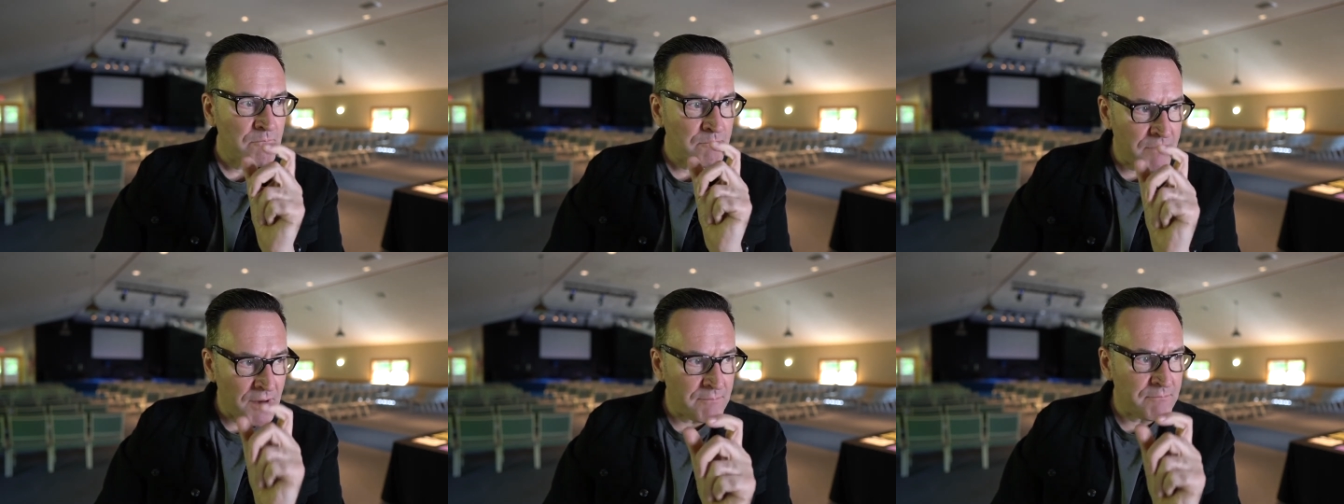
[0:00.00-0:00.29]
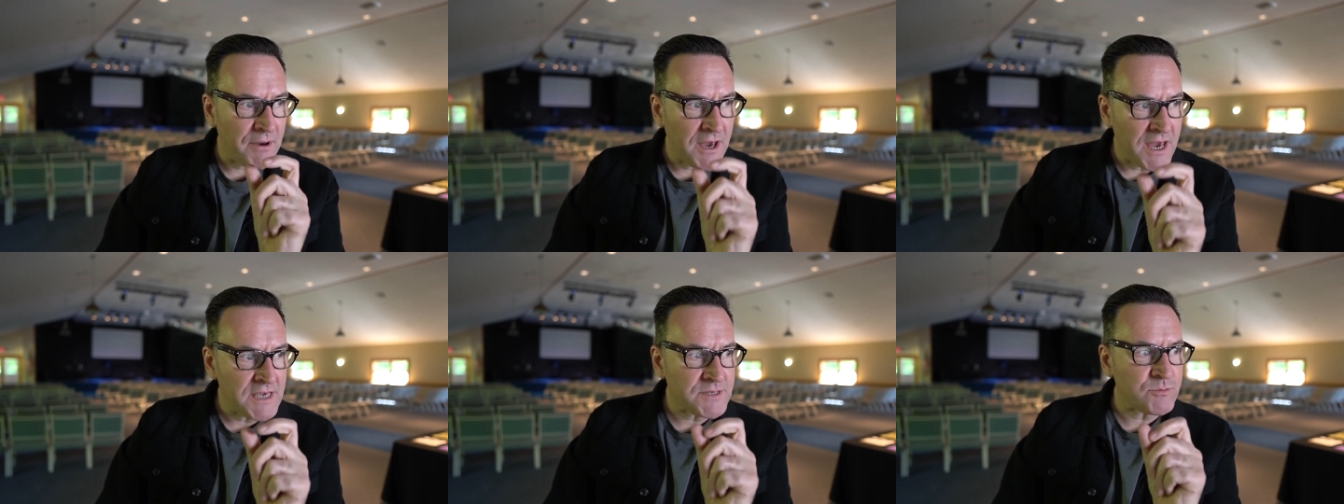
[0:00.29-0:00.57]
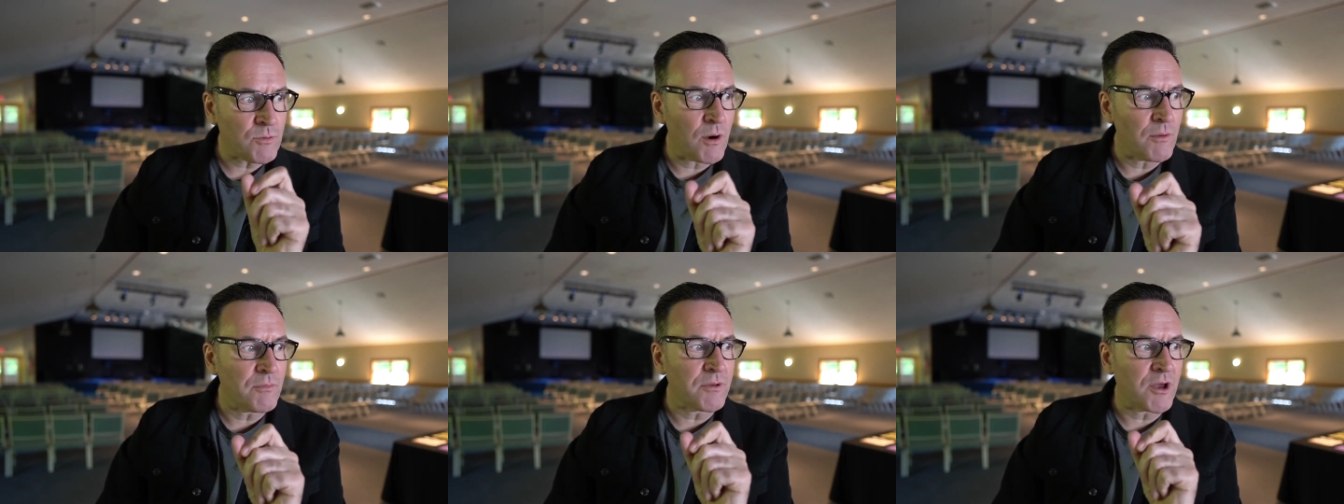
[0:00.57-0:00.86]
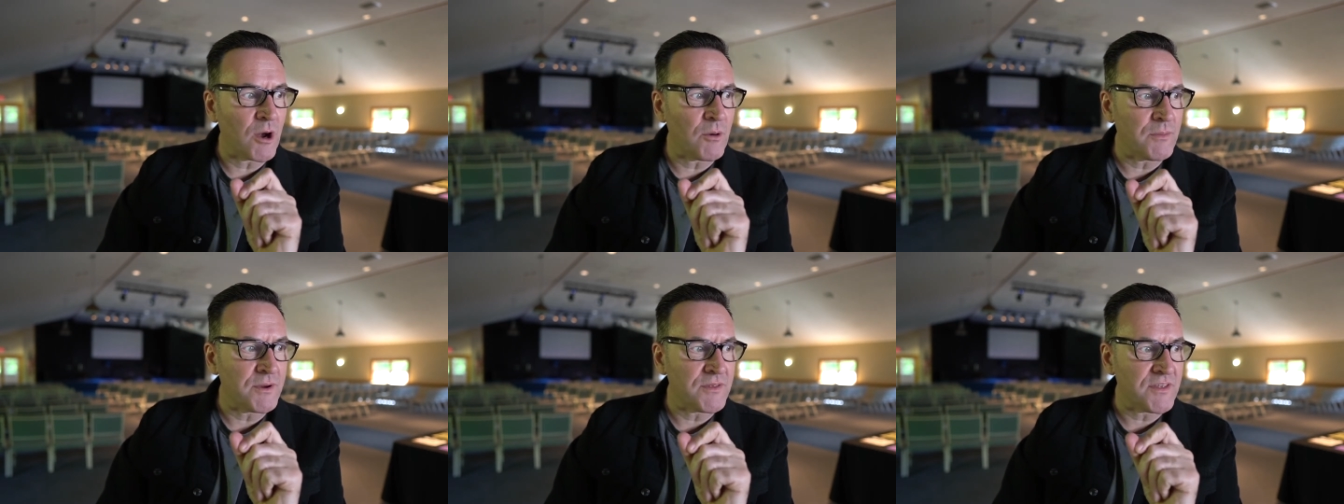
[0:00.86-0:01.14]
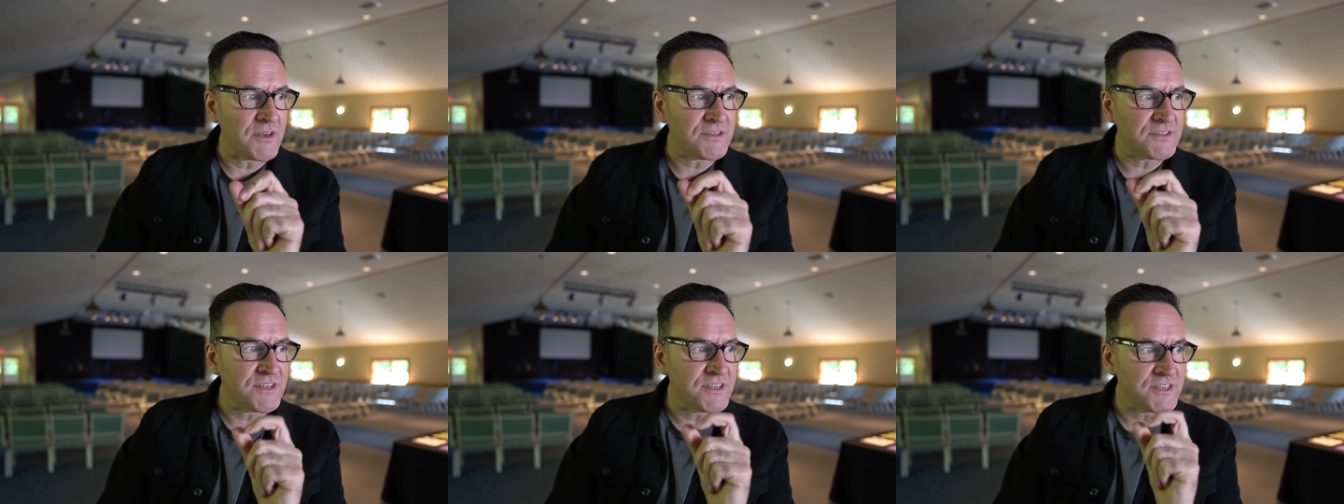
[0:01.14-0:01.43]
But here's where I'm going with
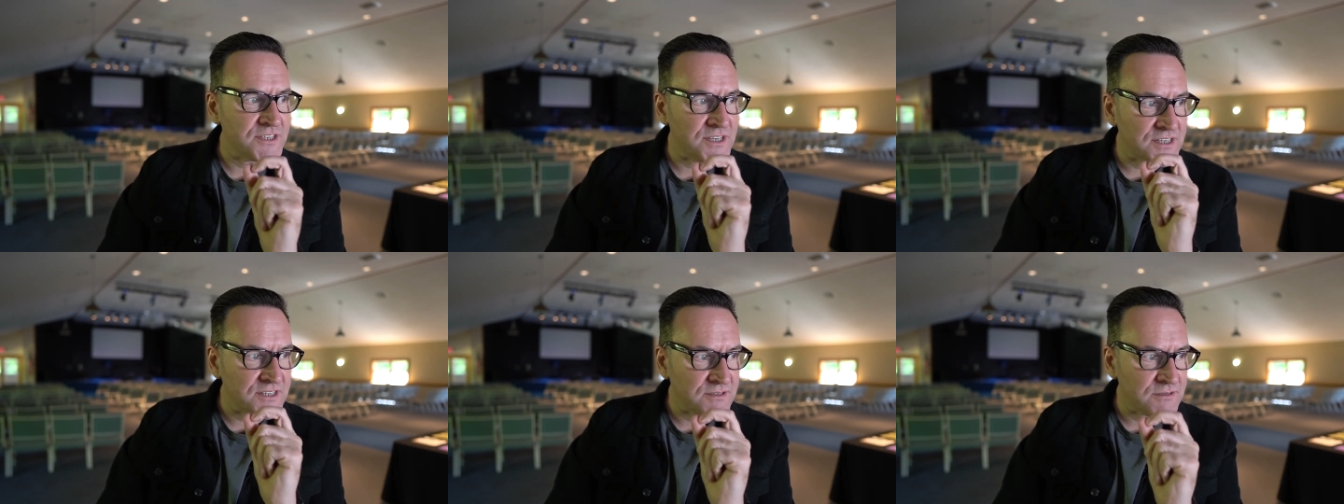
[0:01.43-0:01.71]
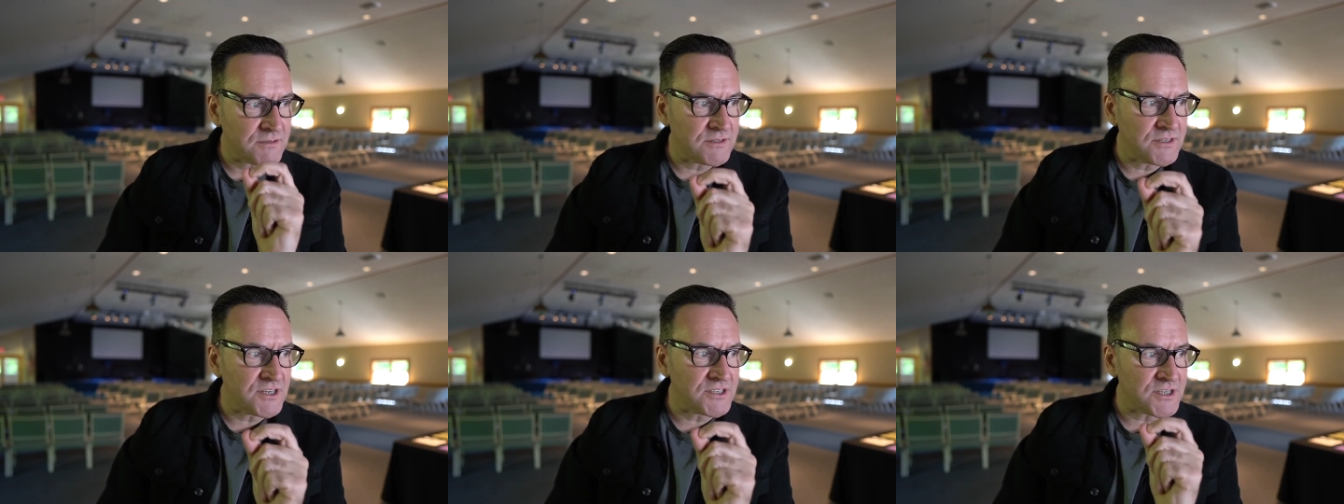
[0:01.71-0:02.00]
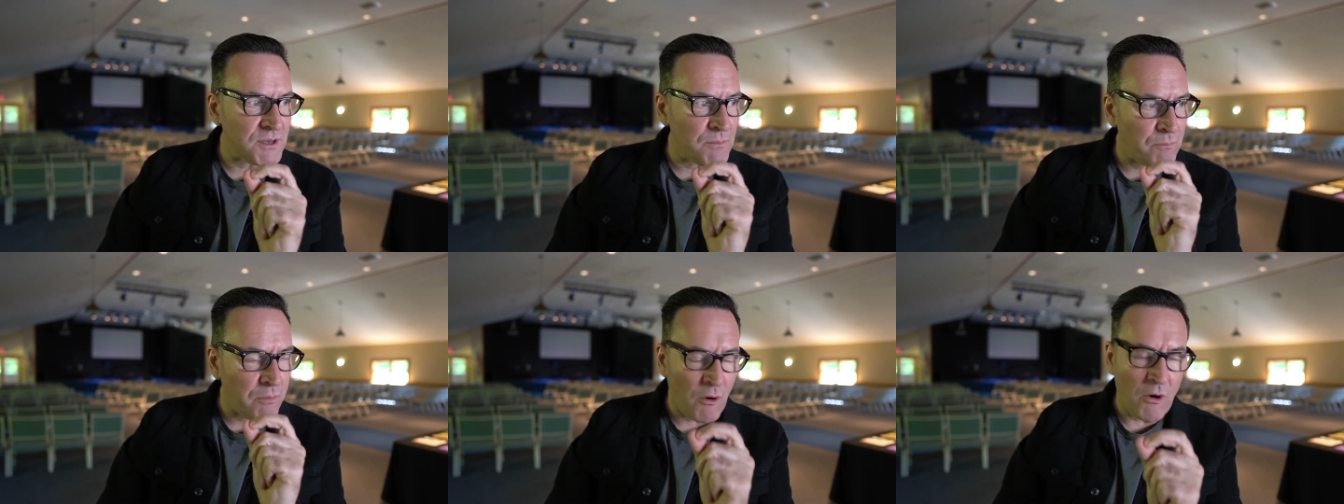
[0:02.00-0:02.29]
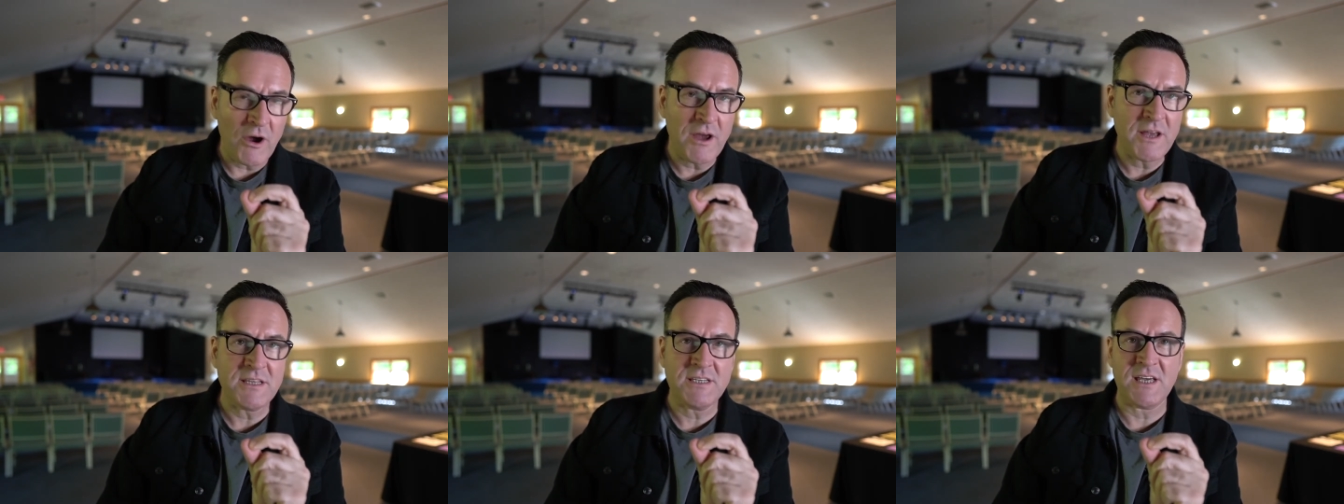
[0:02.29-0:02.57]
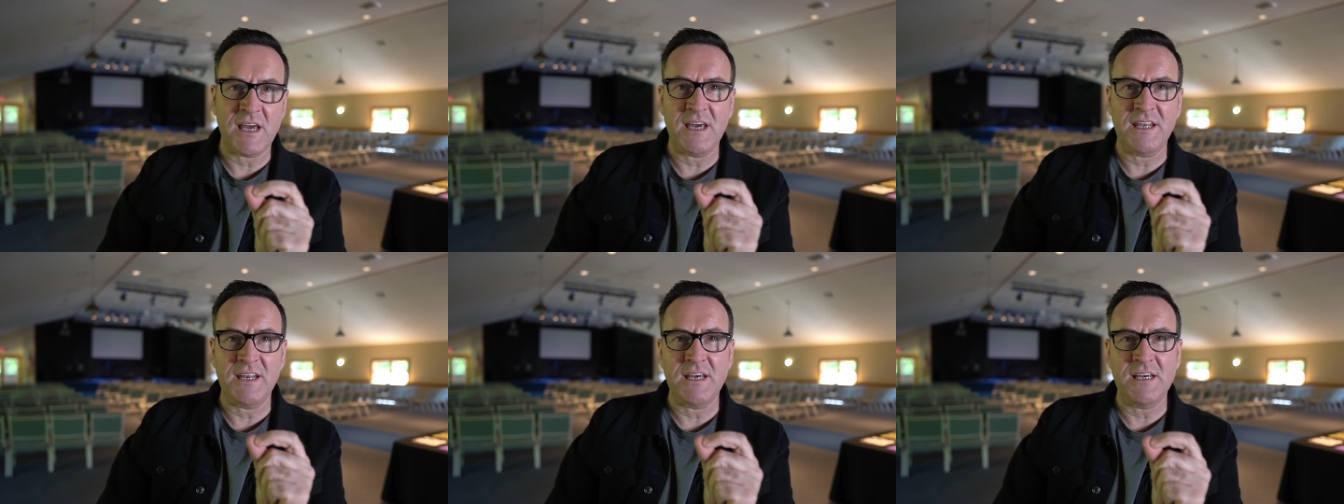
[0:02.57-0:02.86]
this. There's a
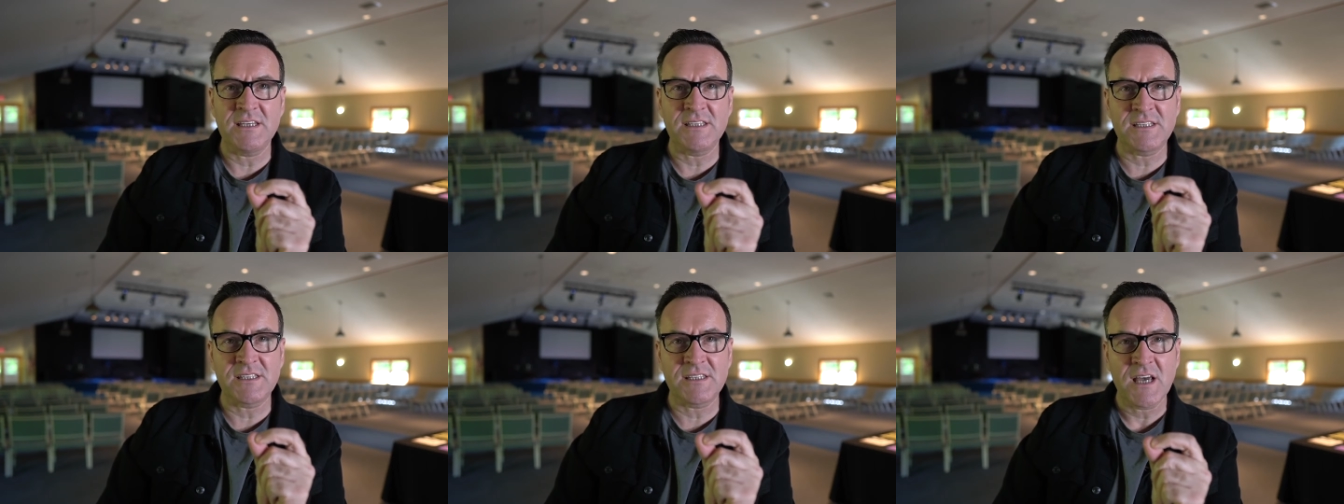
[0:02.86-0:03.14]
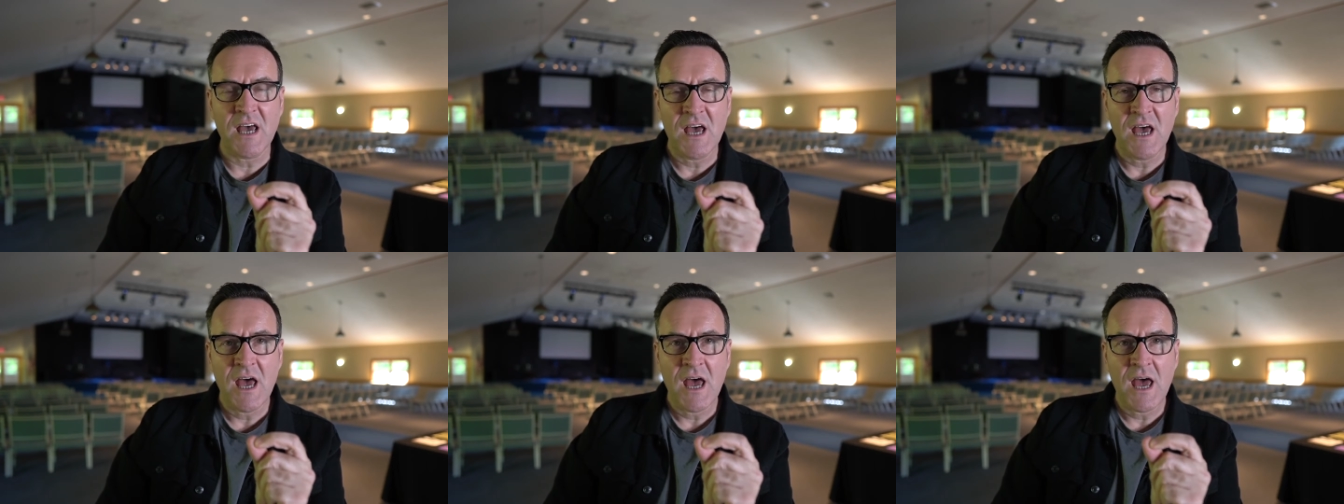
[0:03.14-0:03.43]
point in his...